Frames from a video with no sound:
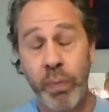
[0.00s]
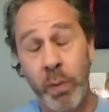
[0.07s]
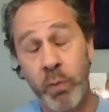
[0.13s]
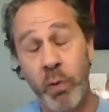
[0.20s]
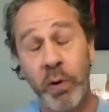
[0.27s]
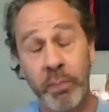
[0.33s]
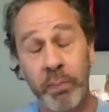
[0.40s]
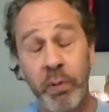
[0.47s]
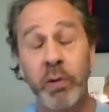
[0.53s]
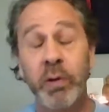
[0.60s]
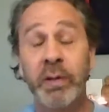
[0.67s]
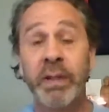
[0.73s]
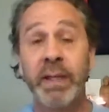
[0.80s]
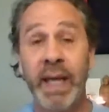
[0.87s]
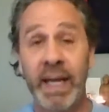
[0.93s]
more
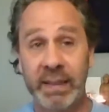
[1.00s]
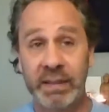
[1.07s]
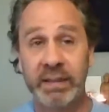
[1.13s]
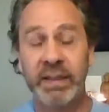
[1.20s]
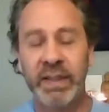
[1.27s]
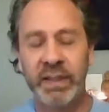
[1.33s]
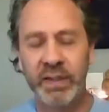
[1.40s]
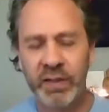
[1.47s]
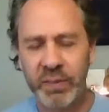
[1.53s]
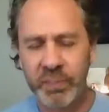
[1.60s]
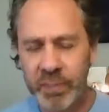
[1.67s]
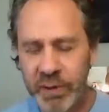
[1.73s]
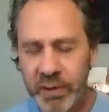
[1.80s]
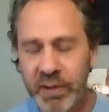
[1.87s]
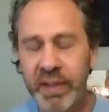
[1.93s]
importantly, actually
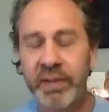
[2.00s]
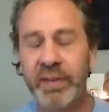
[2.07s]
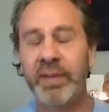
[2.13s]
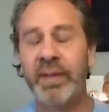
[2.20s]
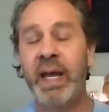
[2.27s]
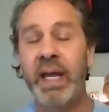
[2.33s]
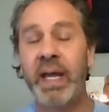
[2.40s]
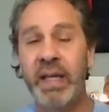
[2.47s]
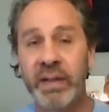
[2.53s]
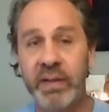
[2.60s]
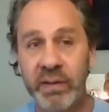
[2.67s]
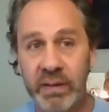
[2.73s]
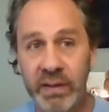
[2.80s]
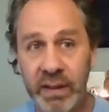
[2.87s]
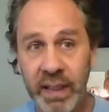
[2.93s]
experience that in
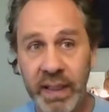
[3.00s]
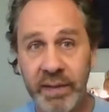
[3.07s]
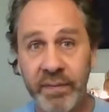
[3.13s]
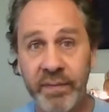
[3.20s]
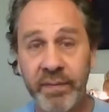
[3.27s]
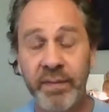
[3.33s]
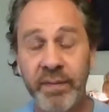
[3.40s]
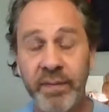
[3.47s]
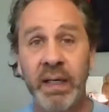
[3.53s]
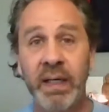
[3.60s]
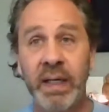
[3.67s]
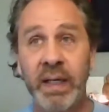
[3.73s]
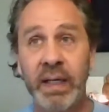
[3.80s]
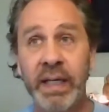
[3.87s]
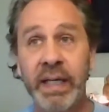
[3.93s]
their life,
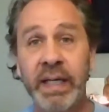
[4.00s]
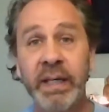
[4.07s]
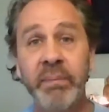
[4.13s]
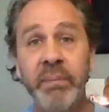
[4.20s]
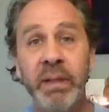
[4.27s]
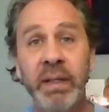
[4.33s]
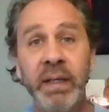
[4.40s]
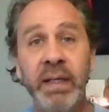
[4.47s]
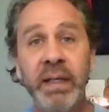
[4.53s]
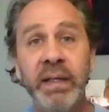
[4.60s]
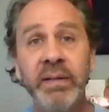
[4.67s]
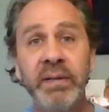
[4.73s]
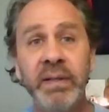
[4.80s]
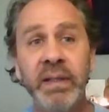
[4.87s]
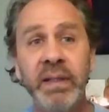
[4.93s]
it can be
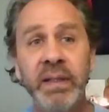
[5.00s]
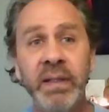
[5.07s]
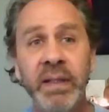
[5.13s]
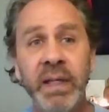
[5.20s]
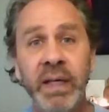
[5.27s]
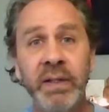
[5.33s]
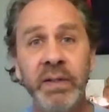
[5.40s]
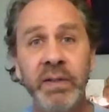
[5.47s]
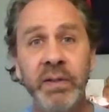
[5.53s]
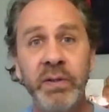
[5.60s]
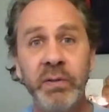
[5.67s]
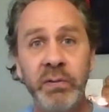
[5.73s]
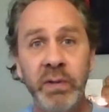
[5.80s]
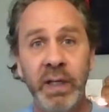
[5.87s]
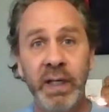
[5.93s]
easy
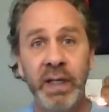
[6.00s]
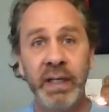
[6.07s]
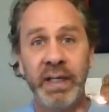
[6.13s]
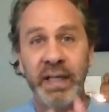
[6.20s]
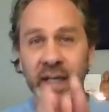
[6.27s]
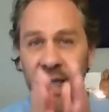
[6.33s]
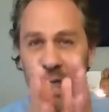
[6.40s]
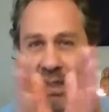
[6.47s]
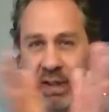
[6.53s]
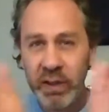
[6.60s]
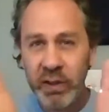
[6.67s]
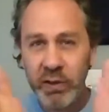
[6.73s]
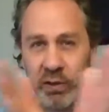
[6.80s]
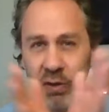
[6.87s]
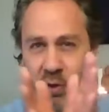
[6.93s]
to can kind of
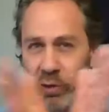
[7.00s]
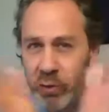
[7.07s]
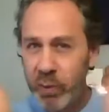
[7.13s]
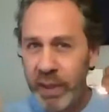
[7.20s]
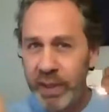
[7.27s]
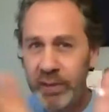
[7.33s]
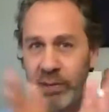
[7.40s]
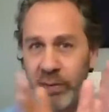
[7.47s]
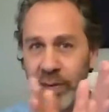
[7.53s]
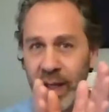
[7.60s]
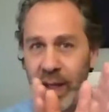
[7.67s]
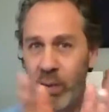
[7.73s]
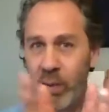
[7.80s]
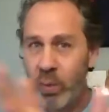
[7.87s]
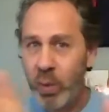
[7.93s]
go two ways with
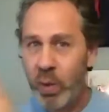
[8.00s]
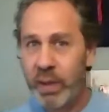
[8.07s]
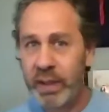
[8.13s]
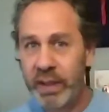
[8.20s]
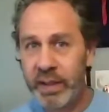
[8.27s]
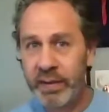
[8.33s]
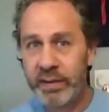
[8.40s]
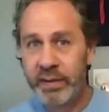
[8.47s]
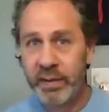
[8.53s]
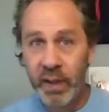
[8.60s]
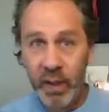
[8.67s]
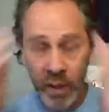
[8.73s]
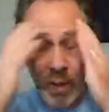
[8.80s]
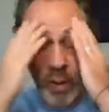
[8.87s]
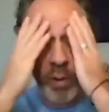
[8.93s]
that. One is,
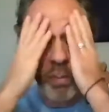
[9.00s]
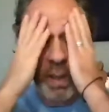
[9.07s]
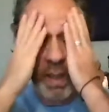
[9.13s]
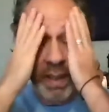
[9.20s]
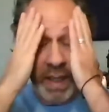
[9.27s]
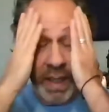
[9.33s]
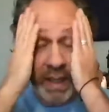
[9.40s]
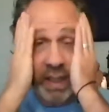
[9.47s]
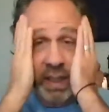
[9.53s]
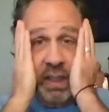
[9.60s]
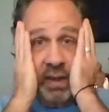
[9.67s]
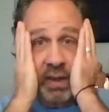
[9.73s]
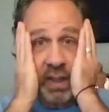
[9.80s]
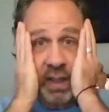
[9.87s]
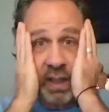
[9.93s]
oh my God,
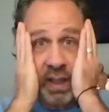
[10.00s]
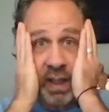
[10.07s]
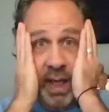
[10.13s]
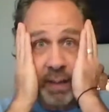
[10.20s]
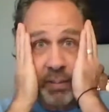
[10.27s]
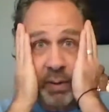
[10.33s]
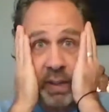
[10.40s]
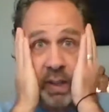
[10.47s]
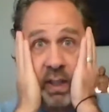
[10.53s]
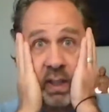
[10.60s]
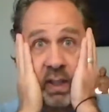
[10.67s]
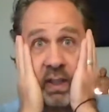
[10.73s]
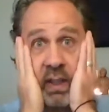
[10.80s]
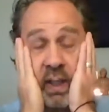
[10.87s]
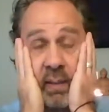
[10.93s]
anything can happen at
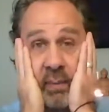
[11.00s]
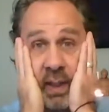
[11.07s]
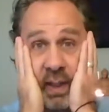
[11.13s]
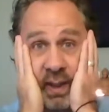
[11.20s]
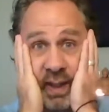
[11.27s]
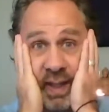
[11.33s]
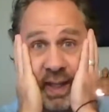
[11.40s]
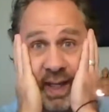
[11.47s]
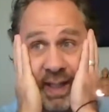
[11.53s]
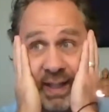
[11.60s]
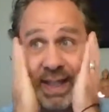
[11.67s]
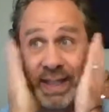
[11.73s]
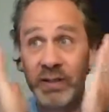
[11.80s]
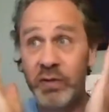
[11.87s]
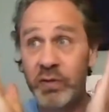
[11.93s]
any time.
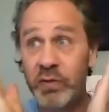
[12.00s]
That's